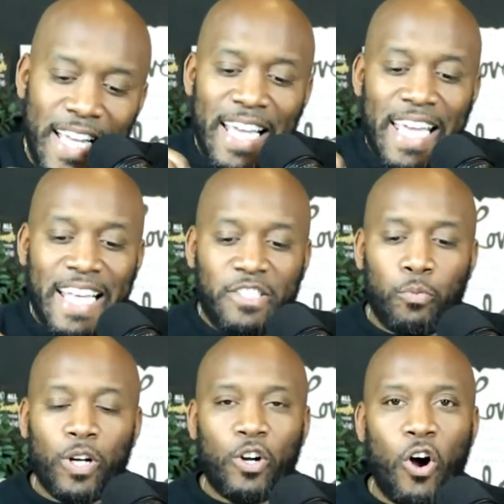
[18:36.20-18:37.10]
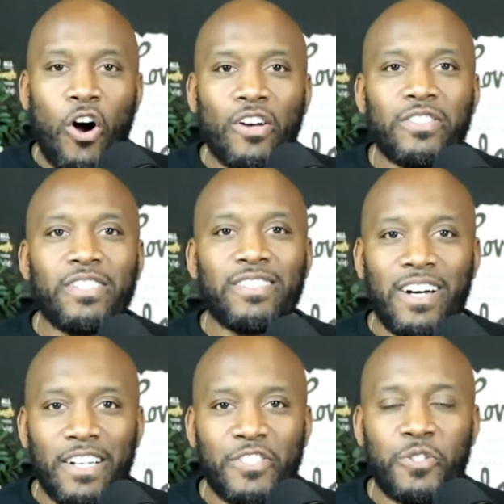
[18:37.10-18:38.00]
It's what causes
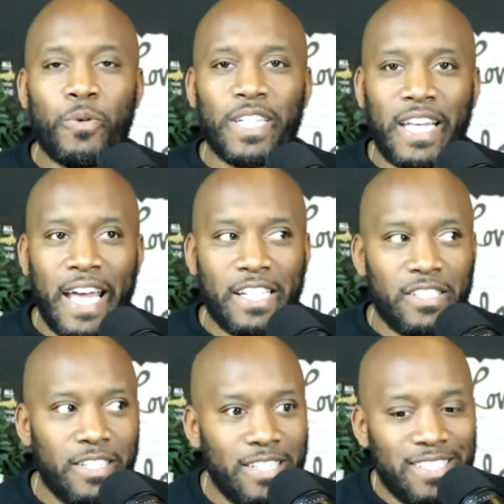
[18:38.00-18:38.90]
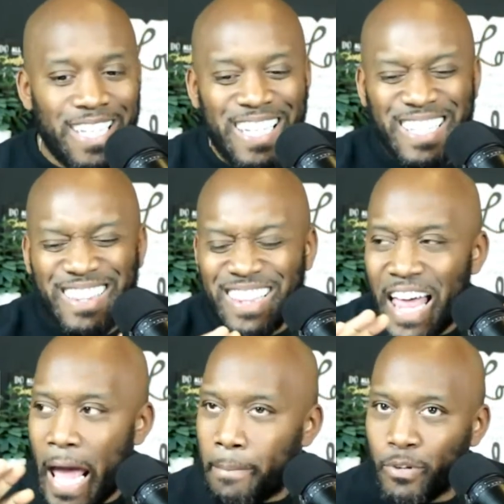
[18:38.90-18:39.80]
us to engage in these
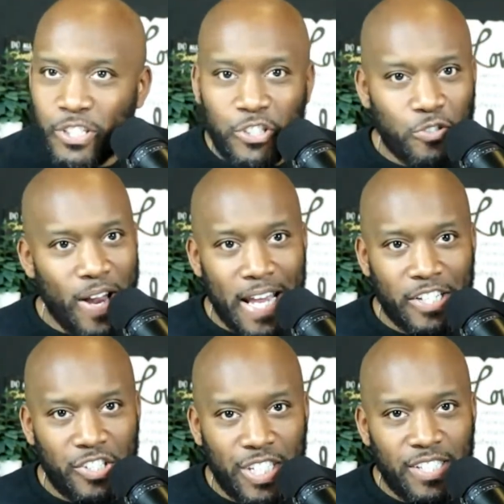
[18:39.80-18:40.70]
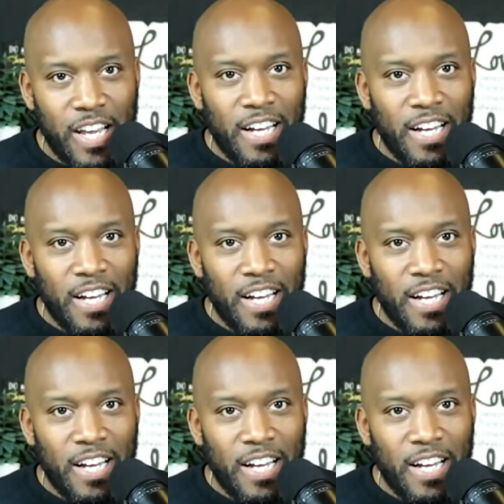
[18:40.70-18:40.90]
elaborate strategies